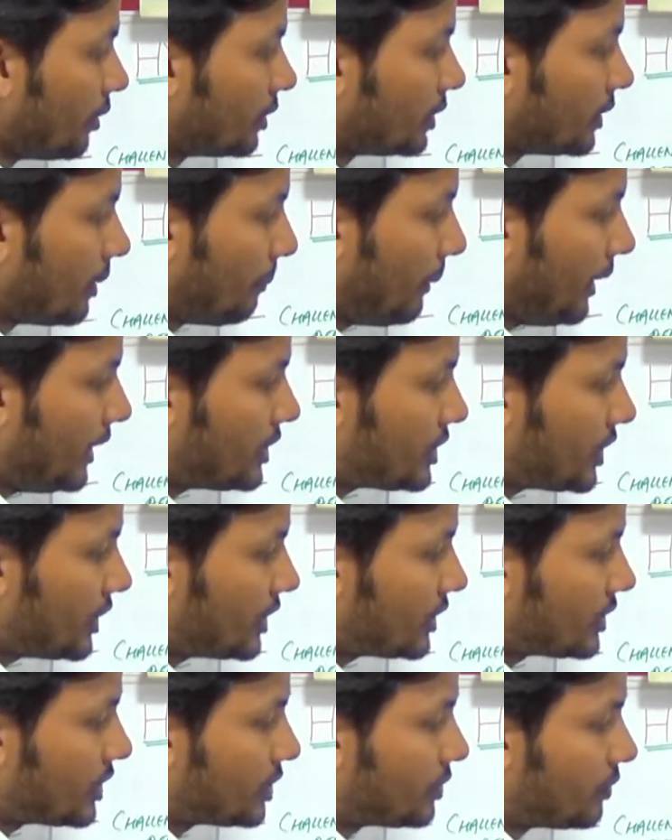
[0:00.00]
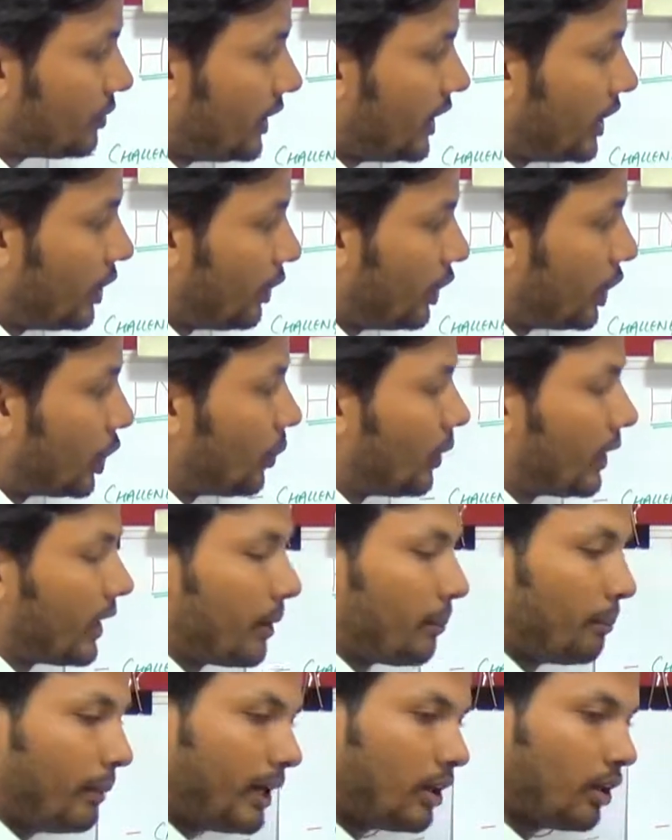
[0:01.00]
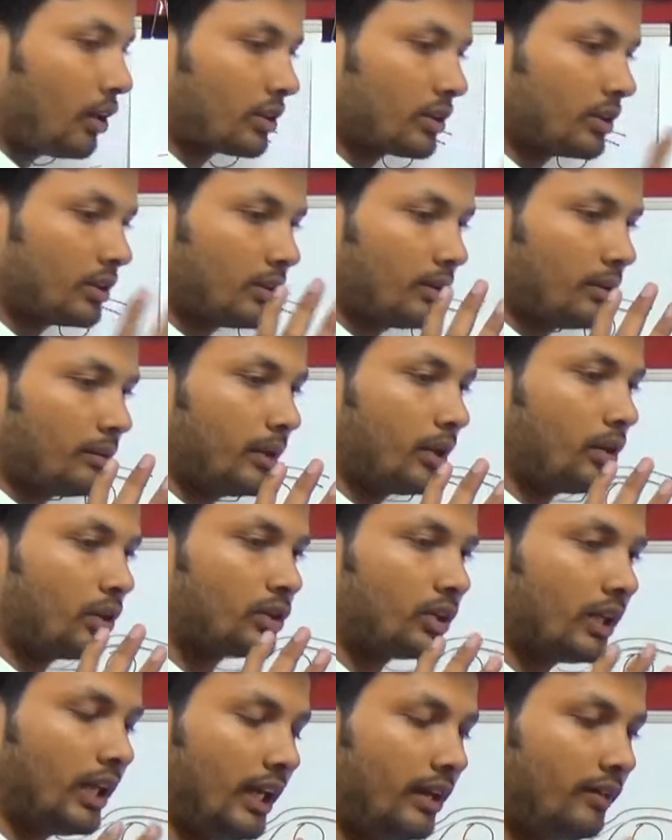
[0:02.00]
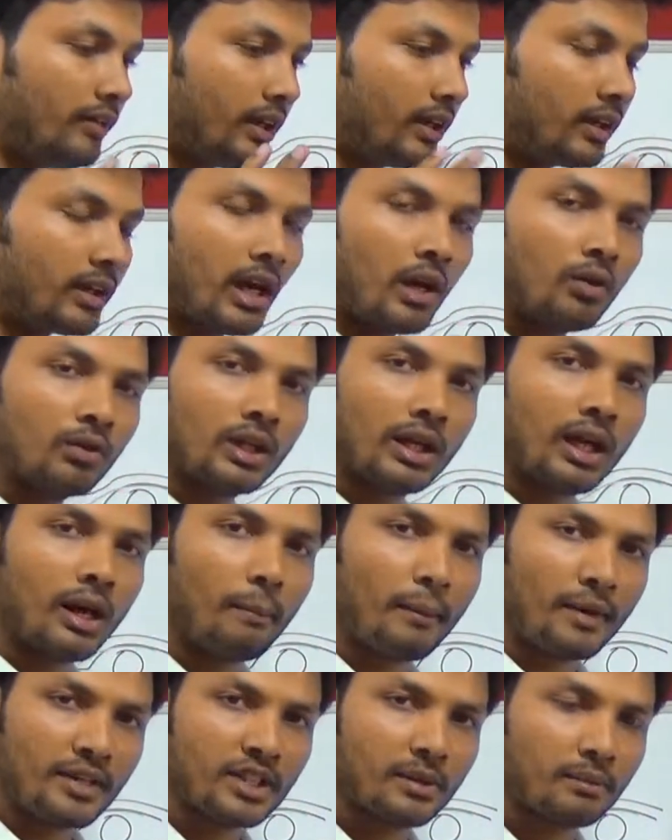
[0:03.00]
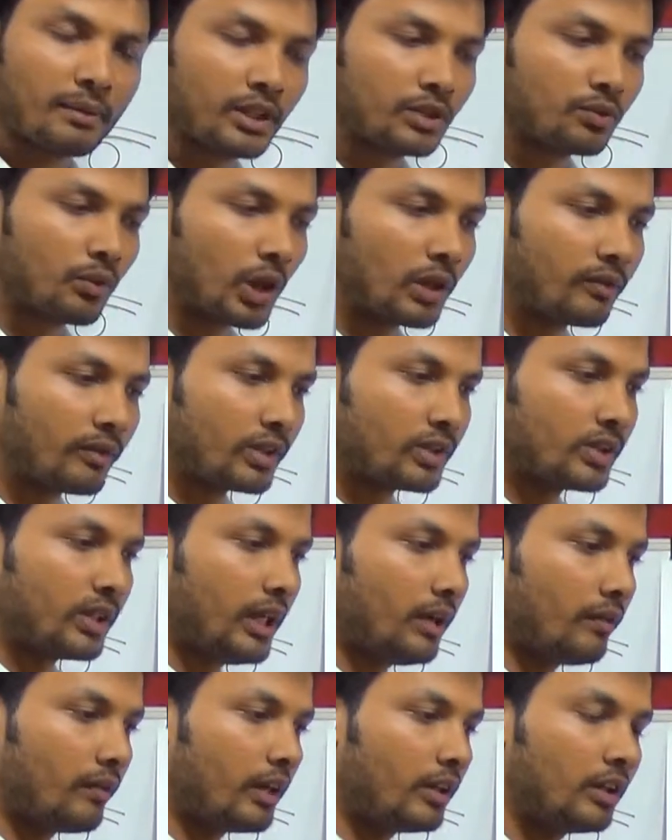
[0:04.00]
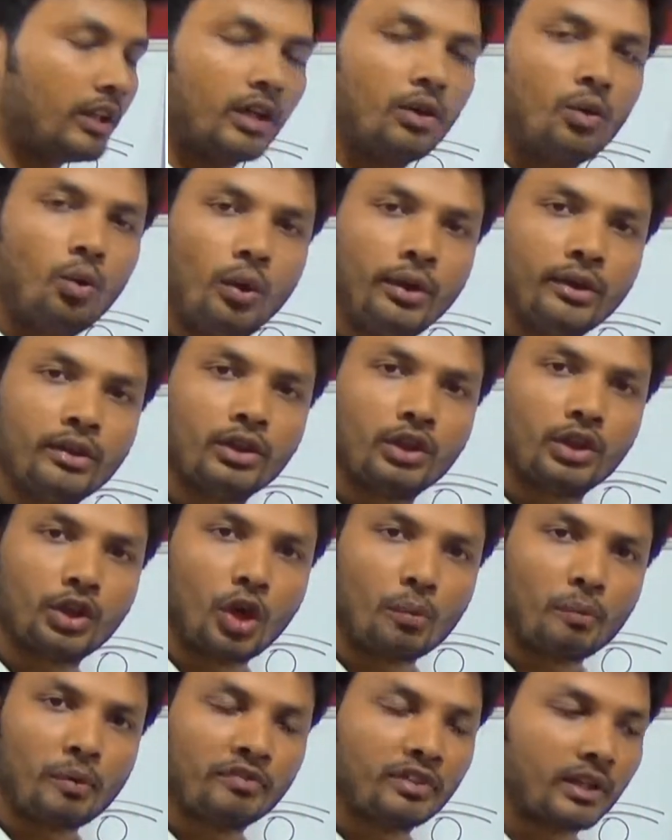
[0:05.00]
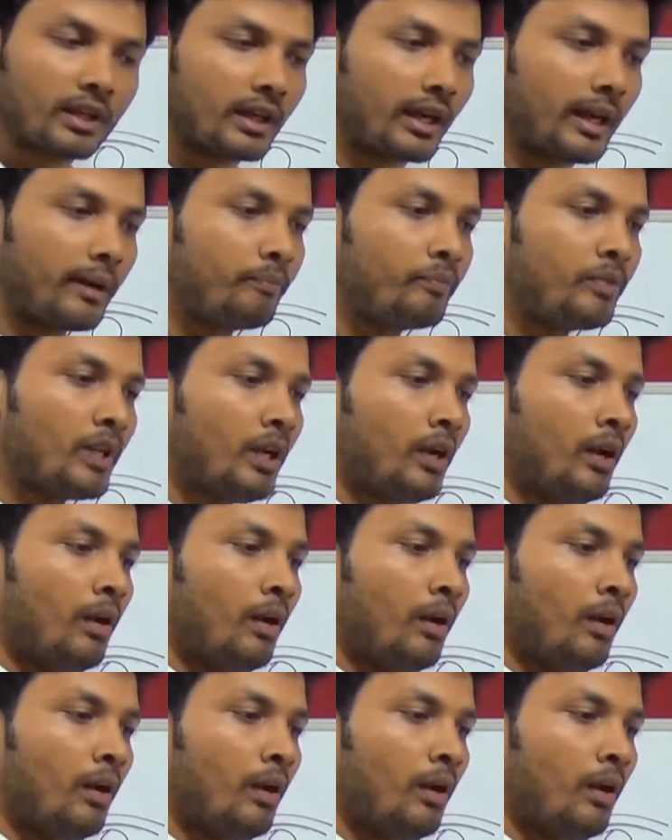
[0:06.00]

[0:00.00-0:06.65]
the main changes is we are doing over here, because even now the commercial planes what we are seeing, when they go into the top of the climb,